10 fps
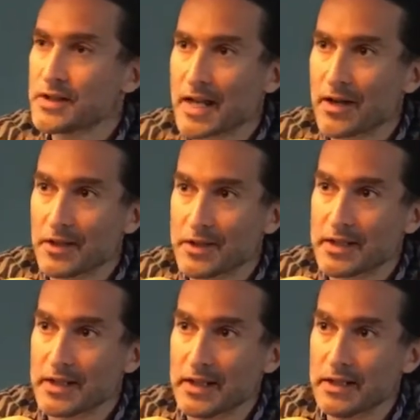does
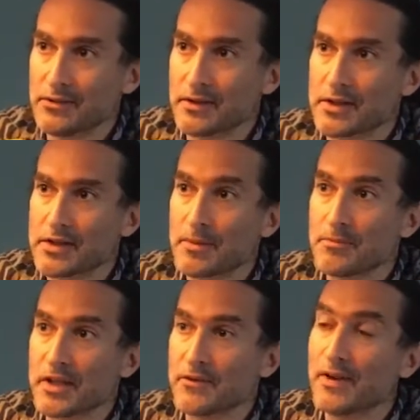guarantee that
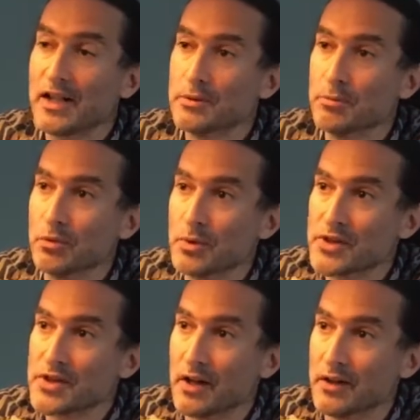something valuable
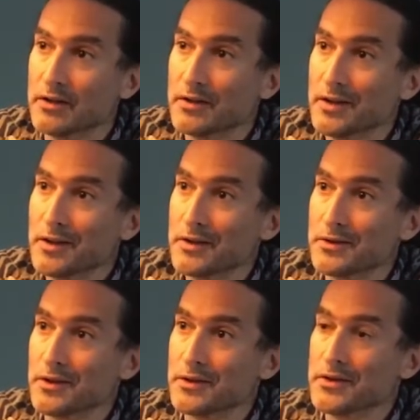was done,
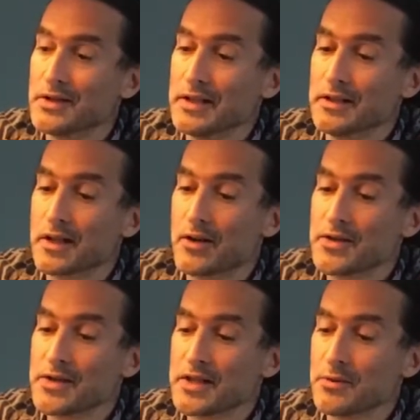that the
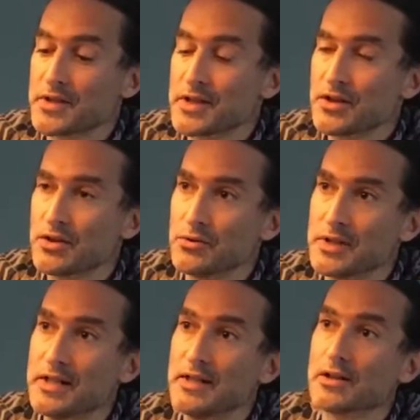currency was issued